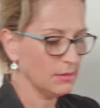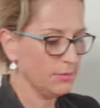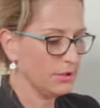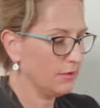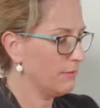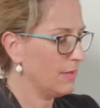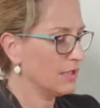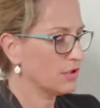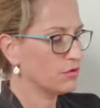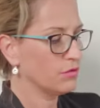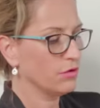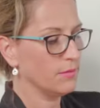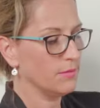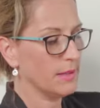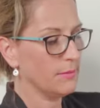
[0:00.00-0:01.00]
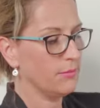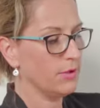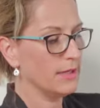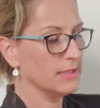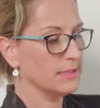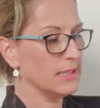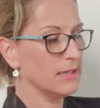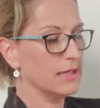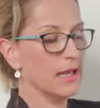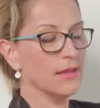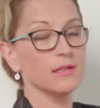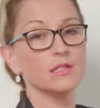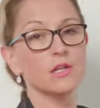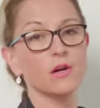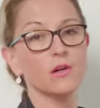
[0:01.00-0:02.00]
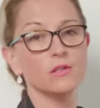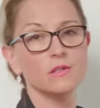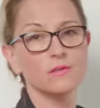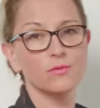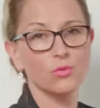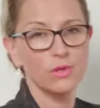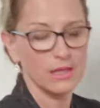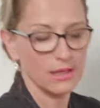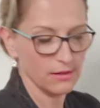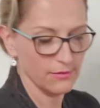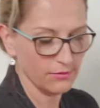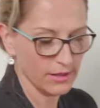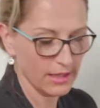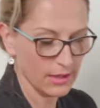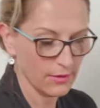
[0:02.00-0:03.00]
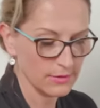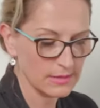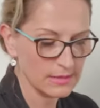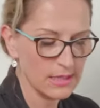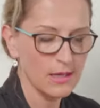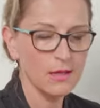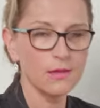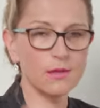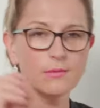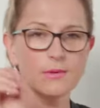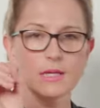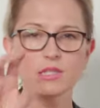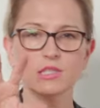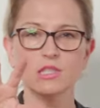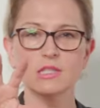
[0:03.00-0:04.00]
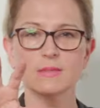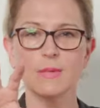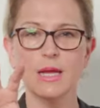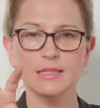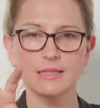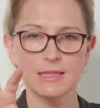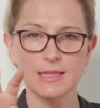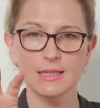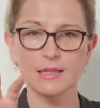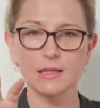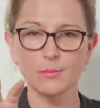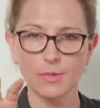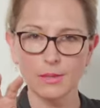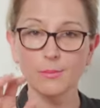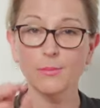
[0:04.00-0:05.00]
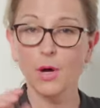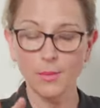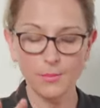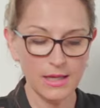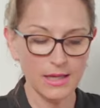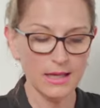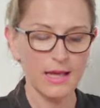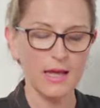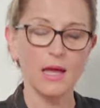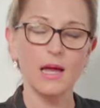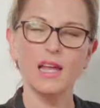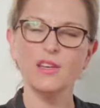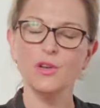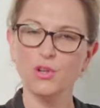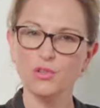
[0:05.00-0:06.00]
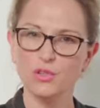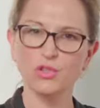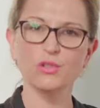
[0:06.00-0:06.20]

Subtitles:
bit of mushroom that brings in the other tones of all the other flowers. The rust just makes it a little bit poppy and not too